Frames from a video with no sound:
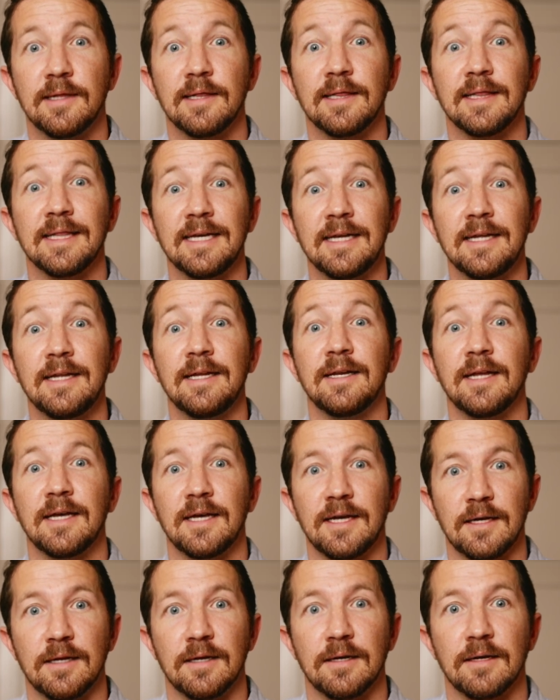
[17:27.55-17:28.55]
Lean
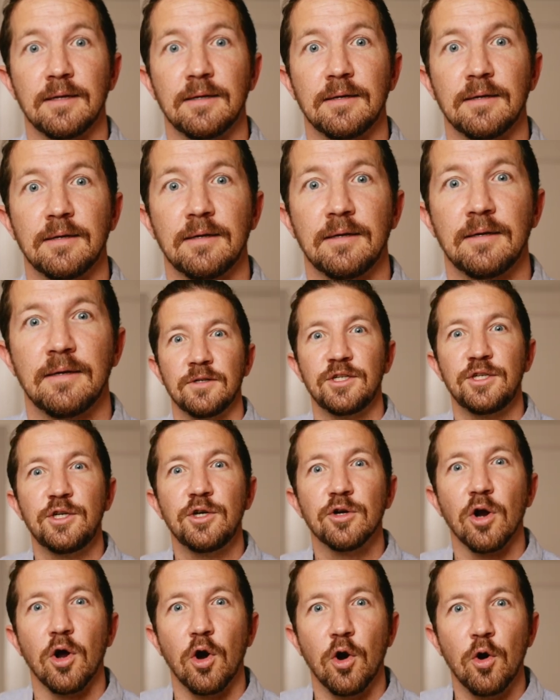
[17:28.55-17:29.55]
in to
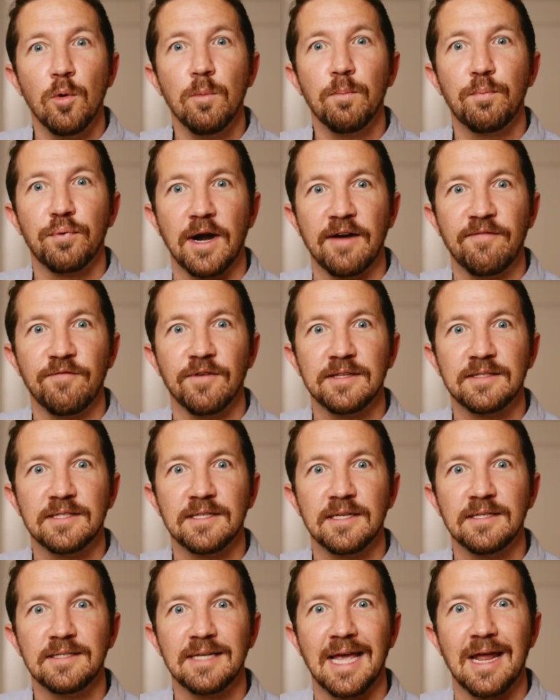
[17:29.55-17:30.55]
your own
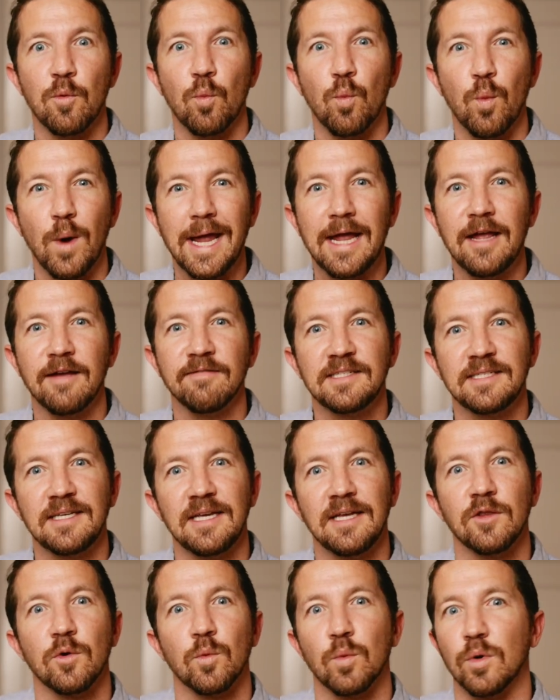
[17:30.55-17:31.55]
preferences and way of
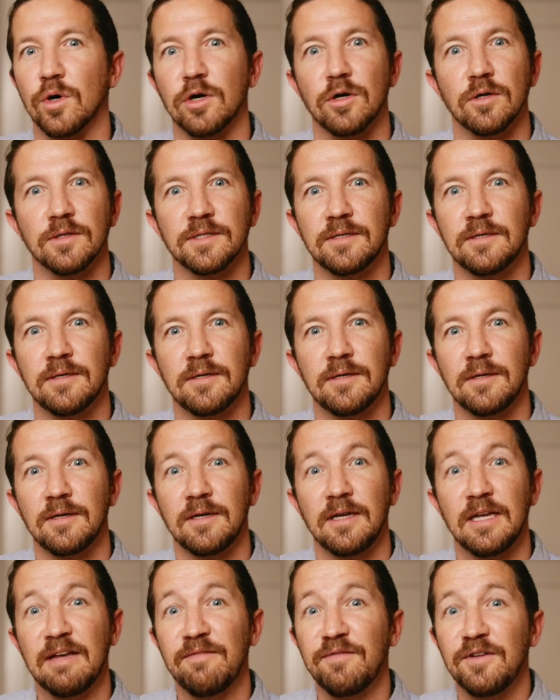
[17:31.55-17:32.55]
seeing the world.
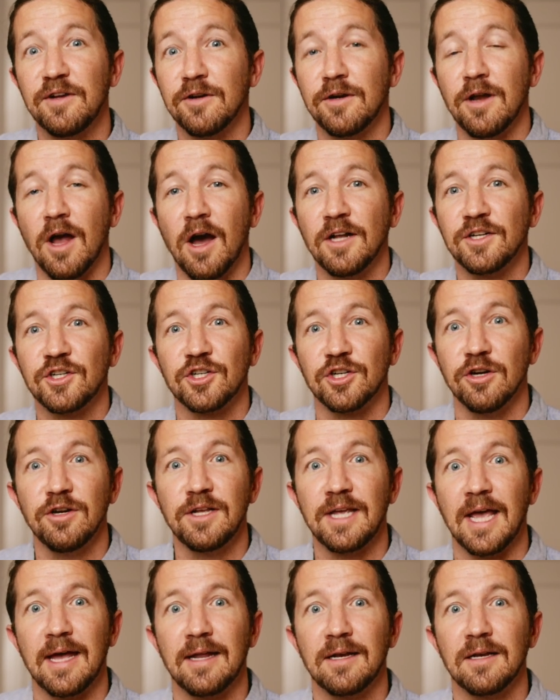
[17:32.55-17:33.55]
If you're not sure
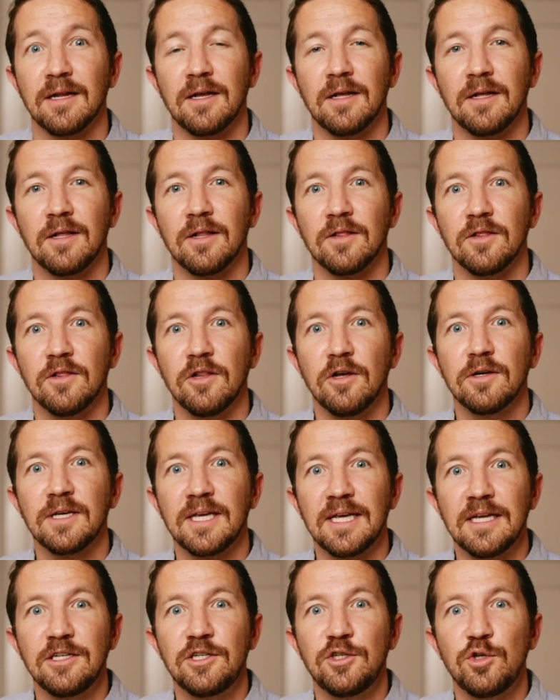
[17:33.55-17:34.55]
yet,
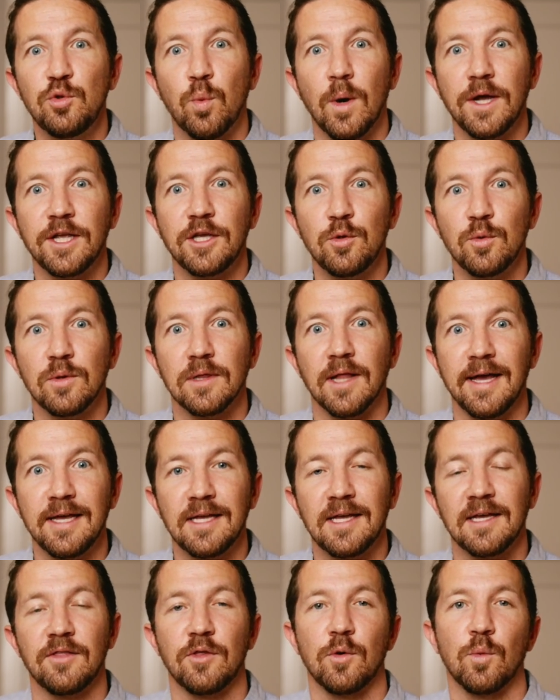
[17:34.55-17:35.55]
look into what you
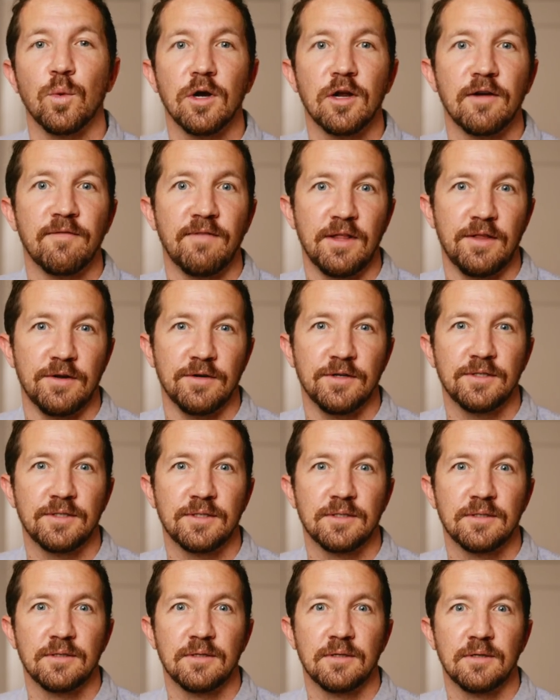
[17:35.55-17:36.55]
like in the work of others.
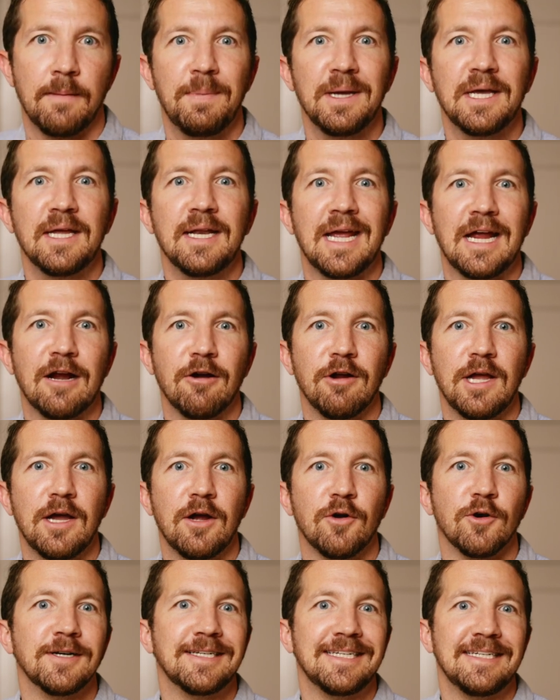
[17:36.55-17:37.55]
Pick an area
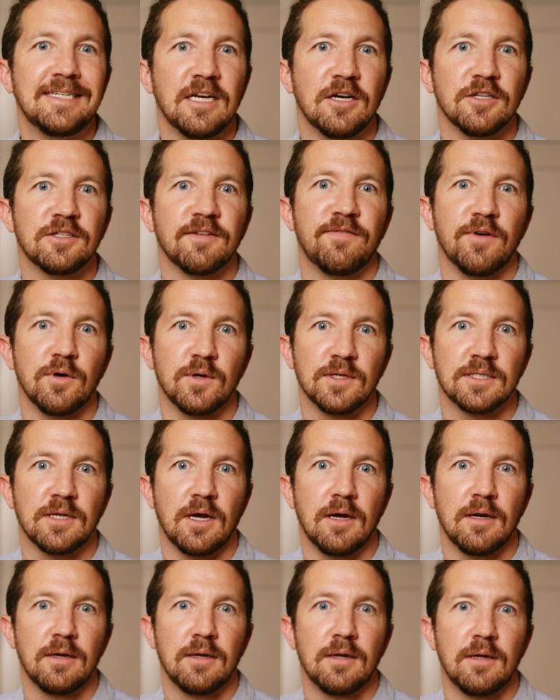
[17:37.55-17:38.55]
or detail to focus
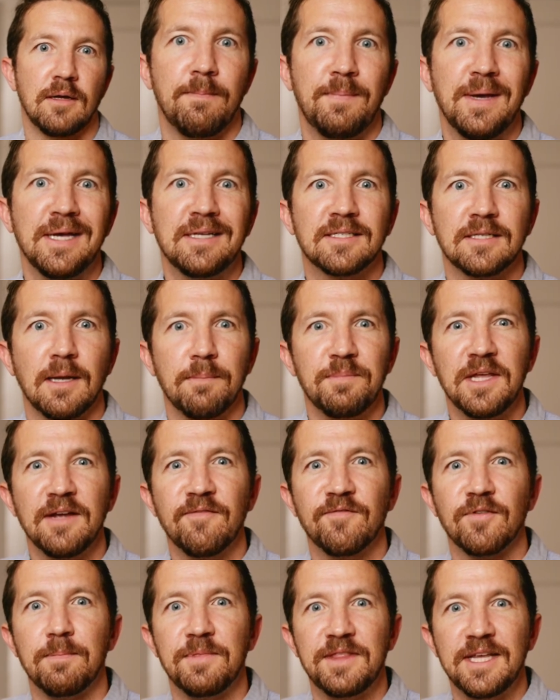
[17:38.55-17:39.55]
on. Pick something
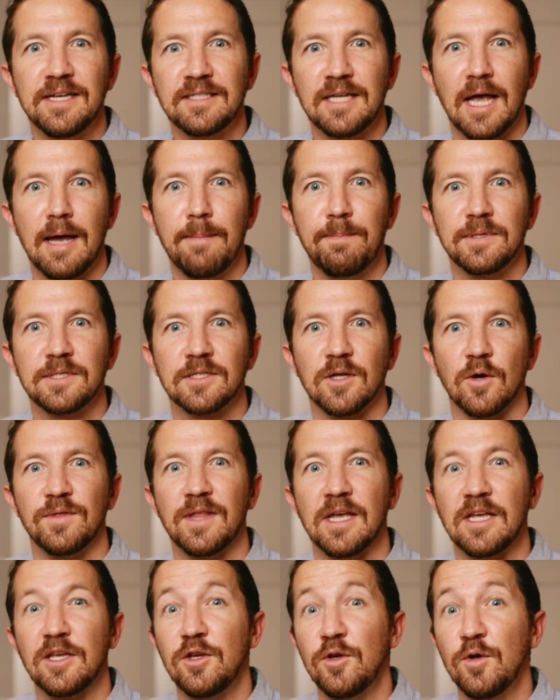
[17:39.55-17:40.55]
from this episode
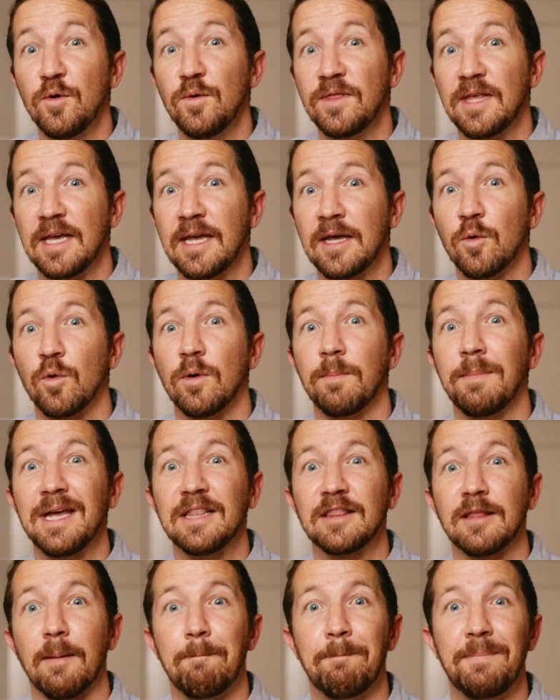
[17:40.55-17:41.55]
that you think will
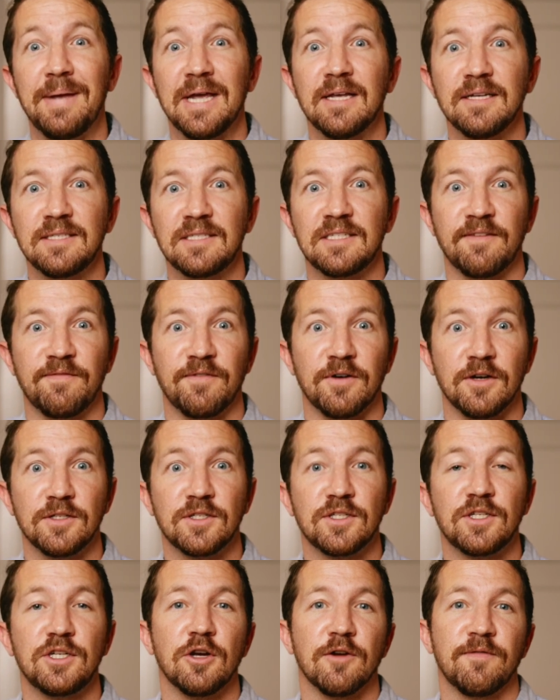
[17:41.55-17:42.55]
make the biggest difference
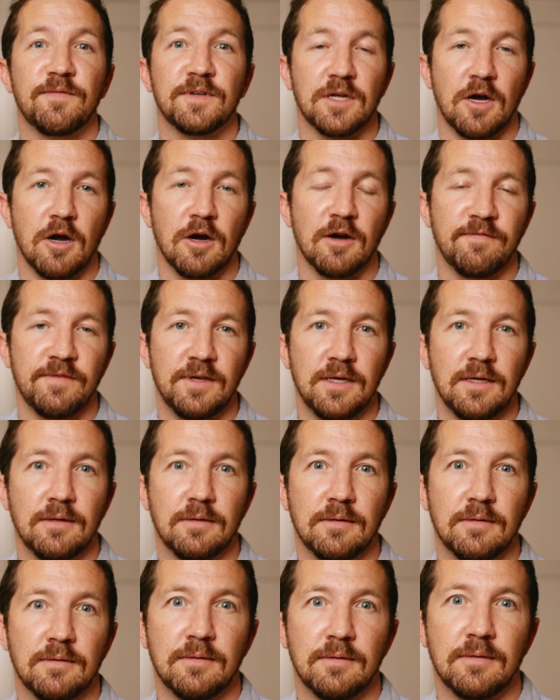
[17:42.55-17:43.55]
to your photography.
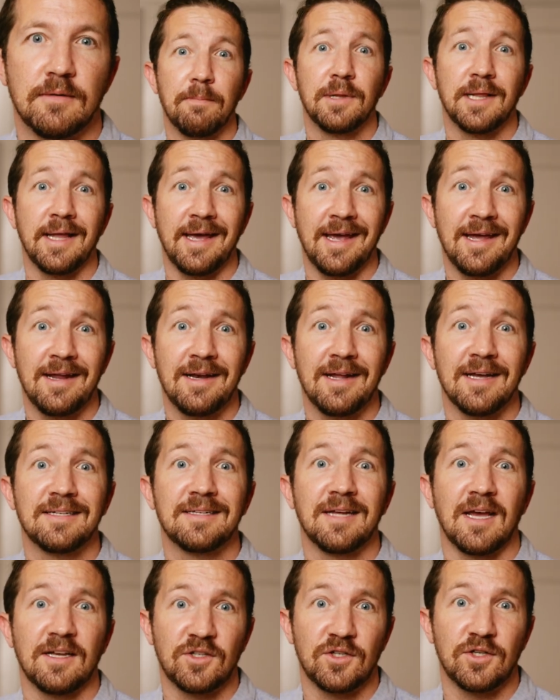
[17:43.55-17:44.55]
Plan a
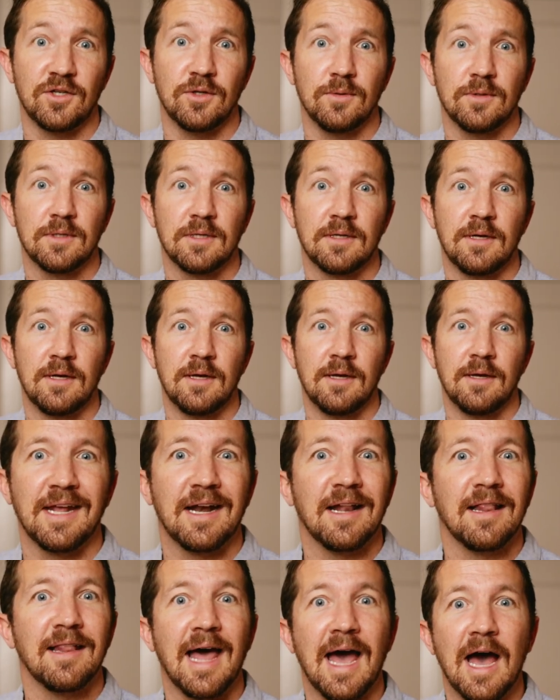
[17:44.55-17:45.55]
test shoot that
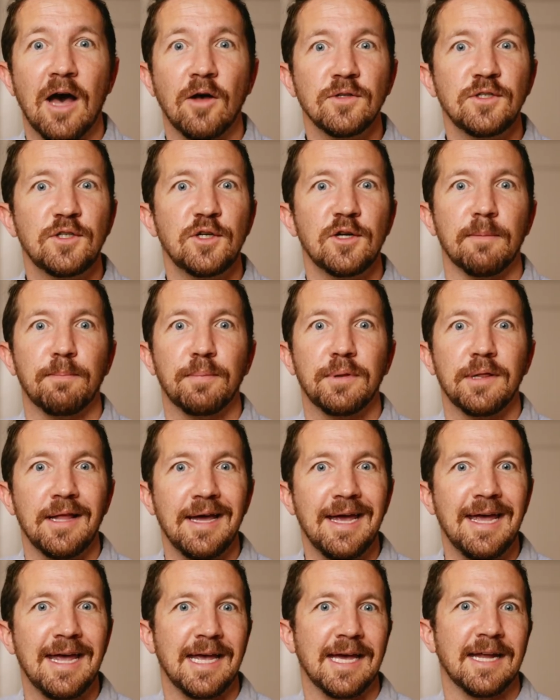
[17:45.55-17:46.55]
allows you to
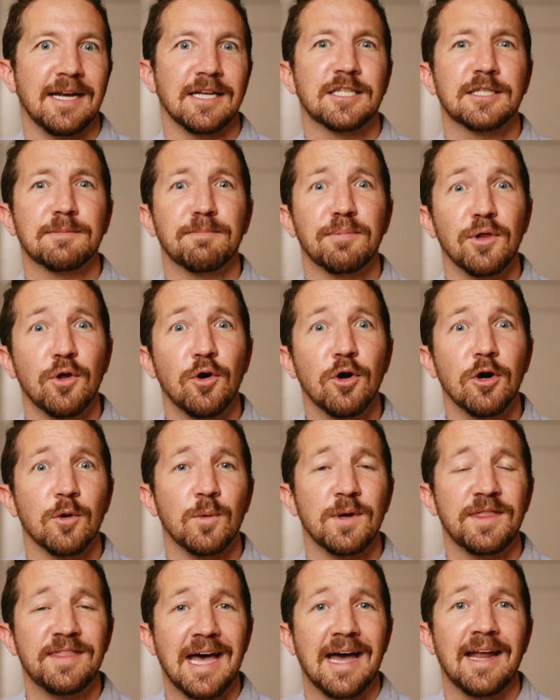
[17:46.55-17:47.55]
play and explore
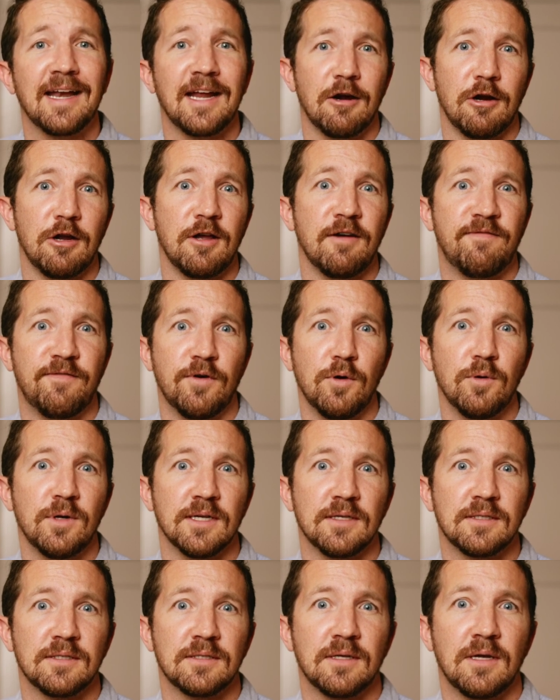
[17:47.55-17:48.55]
with that area of
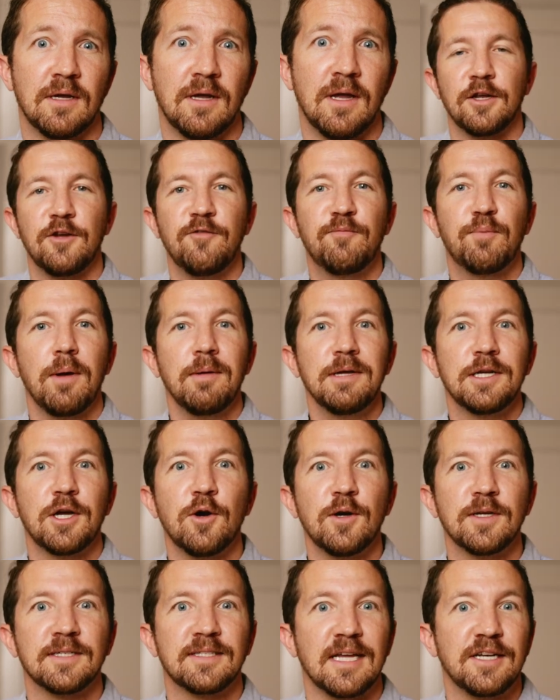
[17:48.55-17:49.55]
focus. You've probably
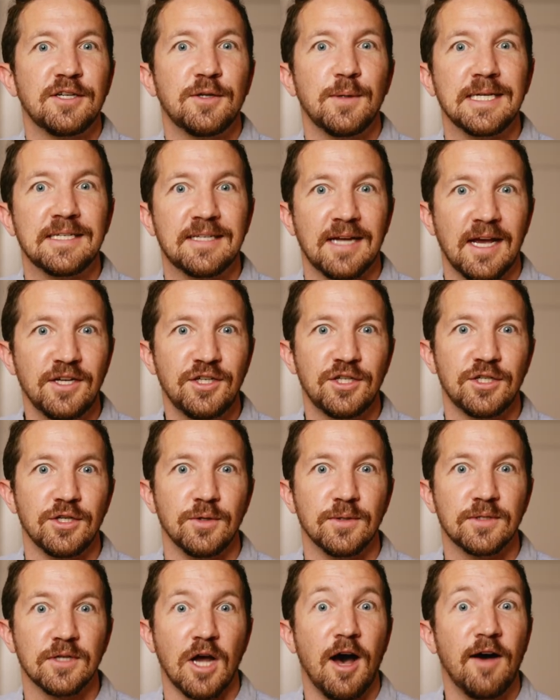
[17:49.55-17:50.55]
noticed that doing test
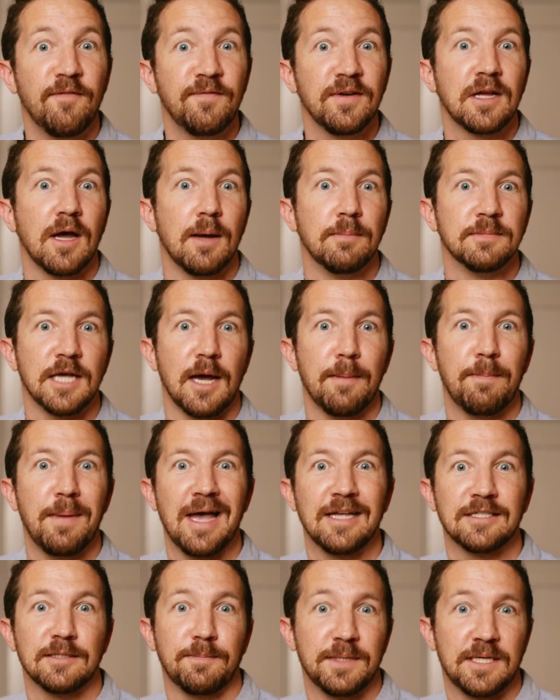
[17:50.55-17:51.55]
shoots often comes up
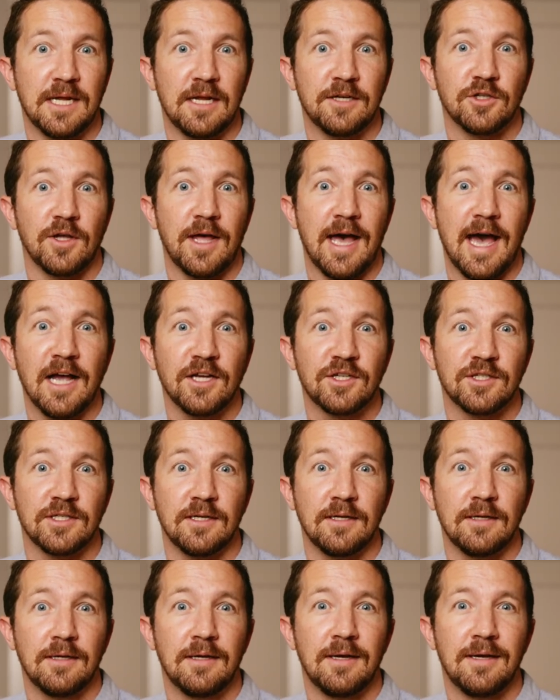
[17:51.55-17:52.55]
as a potential
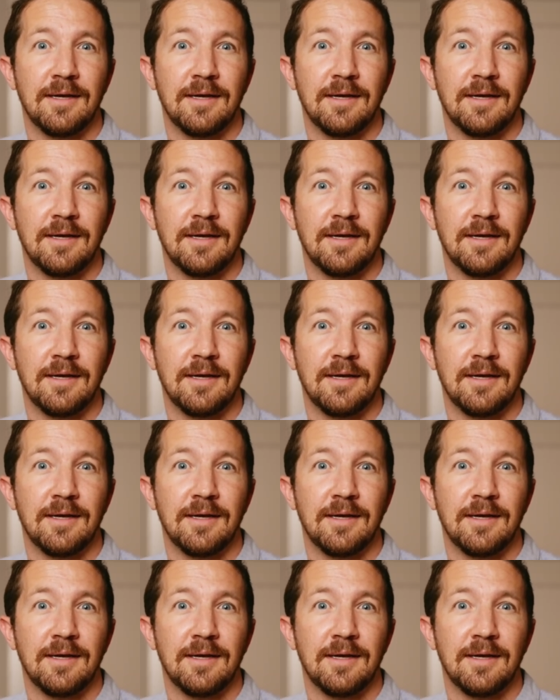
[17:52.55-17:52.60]
action.